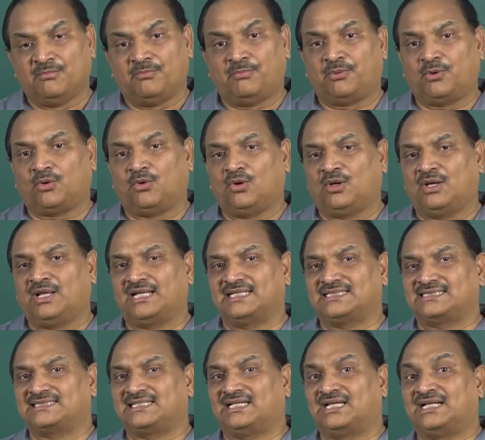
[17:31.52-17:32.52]

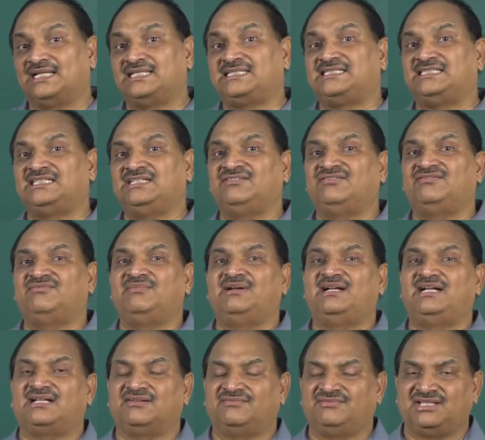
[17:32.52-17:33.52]
progress or
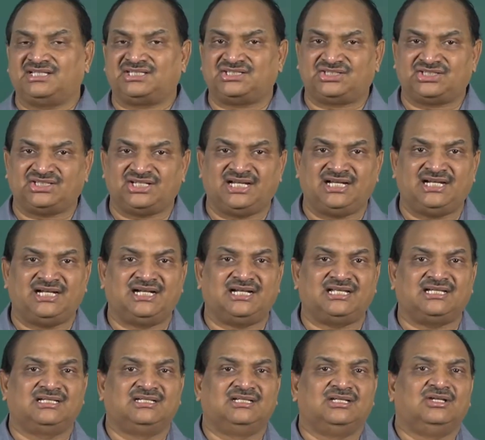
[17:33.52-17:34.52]
achievement of the
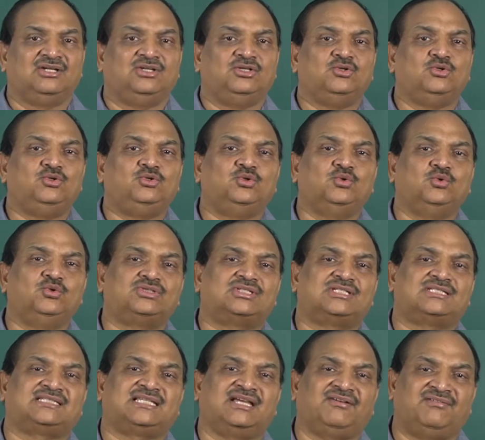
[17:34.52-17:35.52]
child. You use
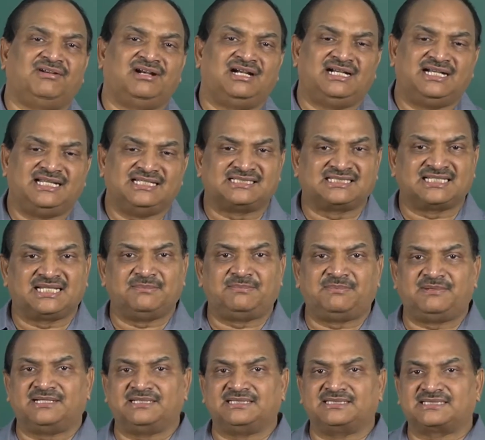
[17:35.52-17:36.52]
several
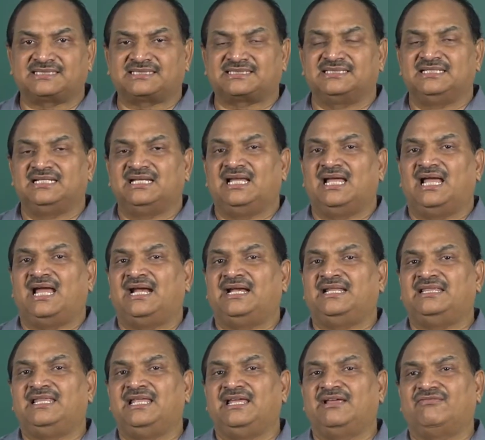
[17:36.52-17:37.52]
descriptors.
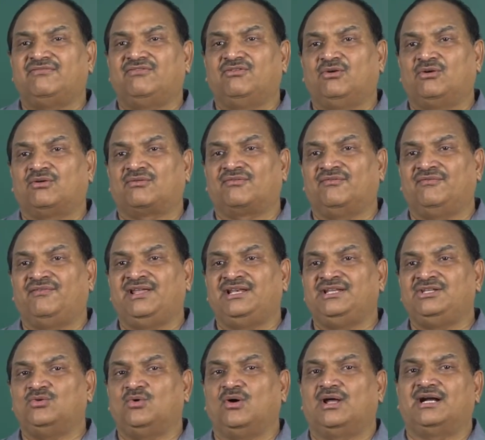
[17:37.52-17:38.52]
And therefore, when
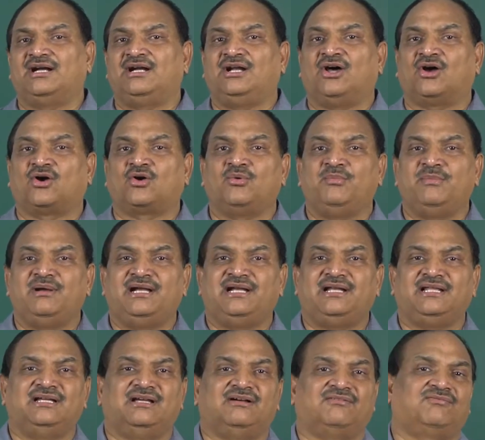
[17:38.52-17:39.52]
you are
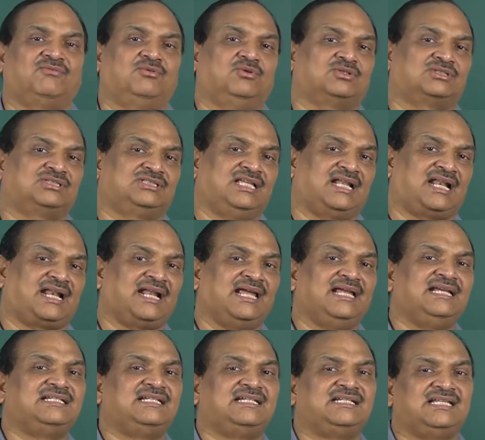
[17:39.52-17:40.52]
documenting, of course, the
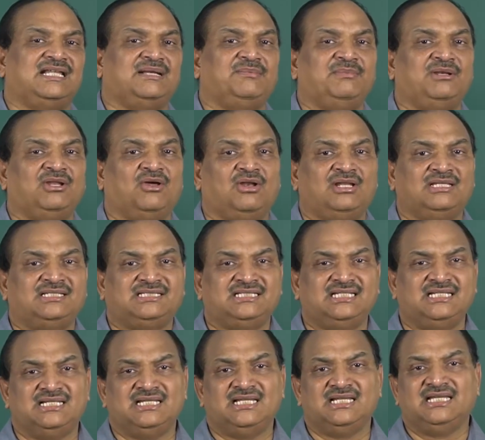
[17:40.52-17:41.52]
right
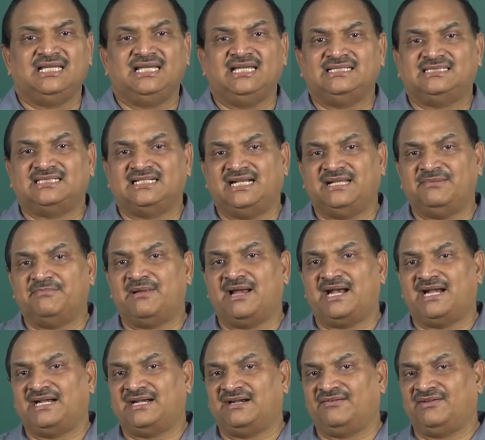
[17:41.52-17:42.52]
terminology is
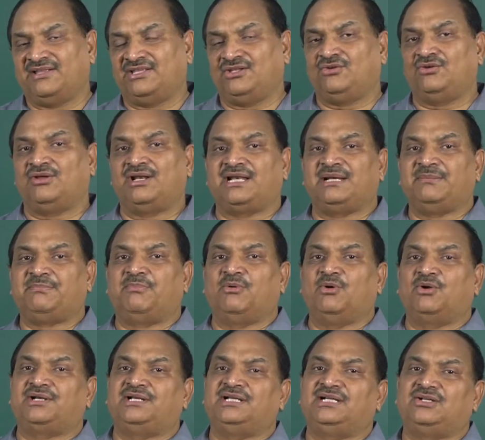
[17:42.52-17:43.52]
demanded. Whether you are
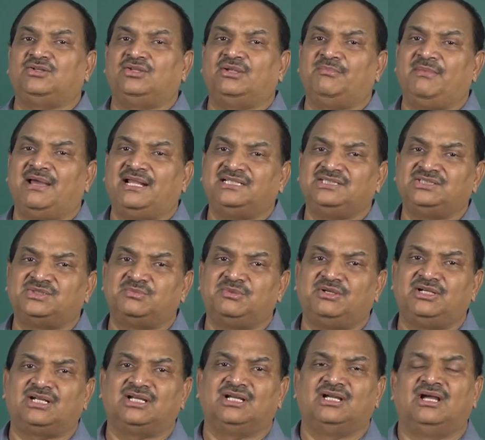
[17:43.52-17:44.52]
reporting to the
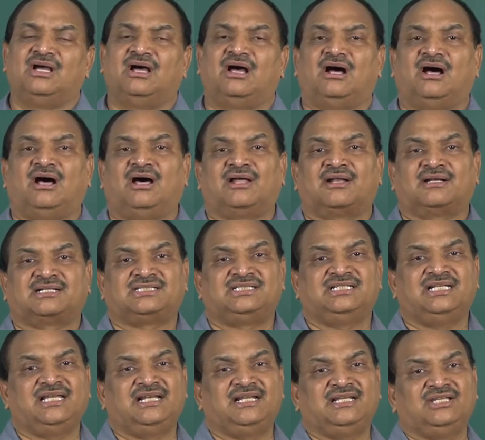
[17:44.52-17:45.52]
management or
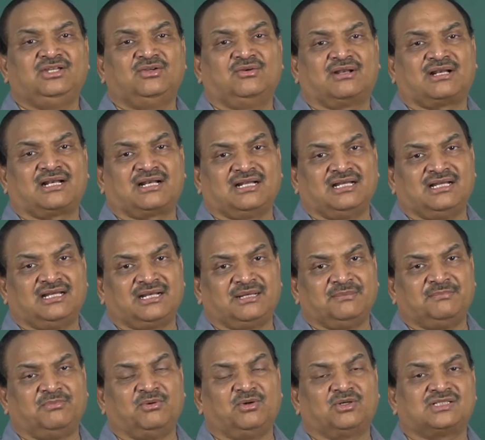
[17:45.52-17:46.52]
sharing your
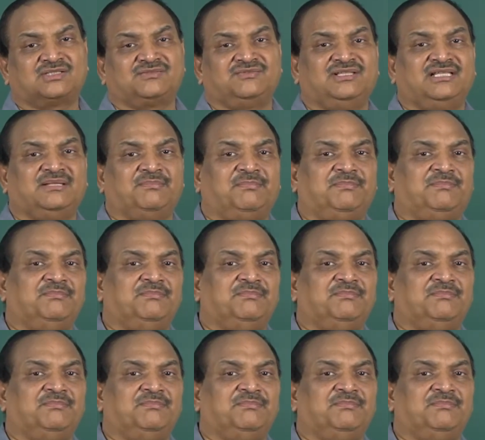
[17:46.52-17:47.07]
reports with the